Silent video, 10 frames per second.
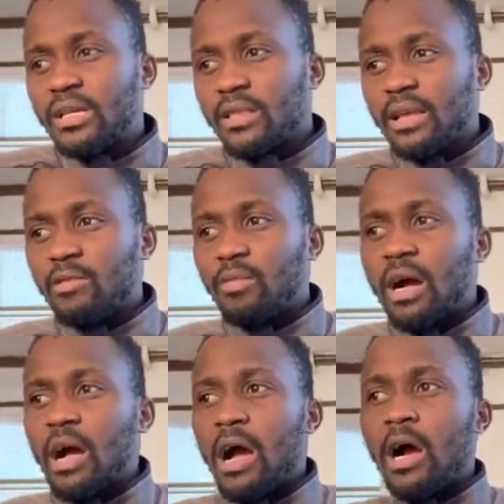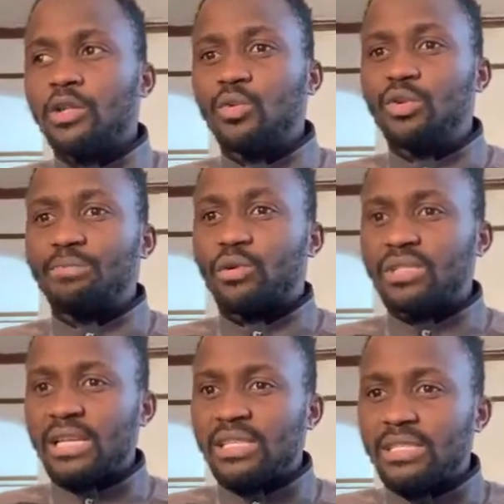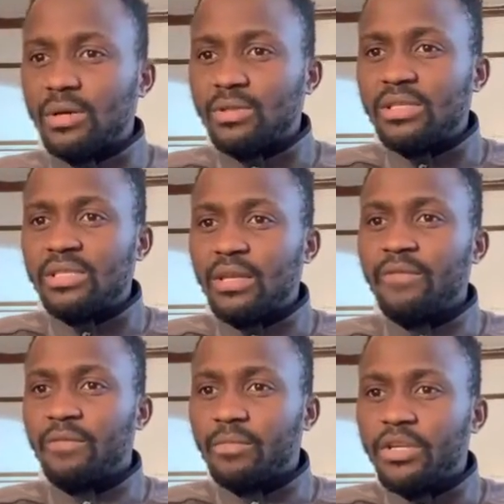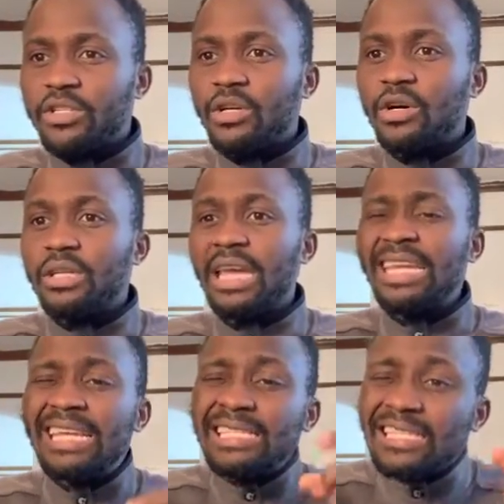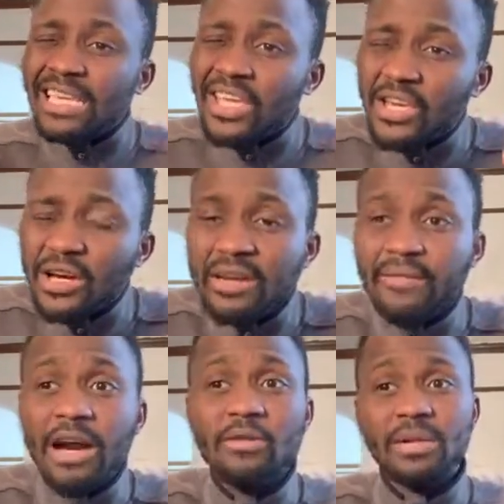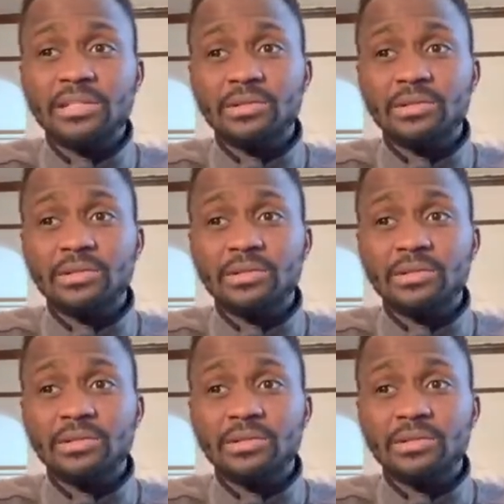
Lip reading: think about how you would process those information in a secure environment.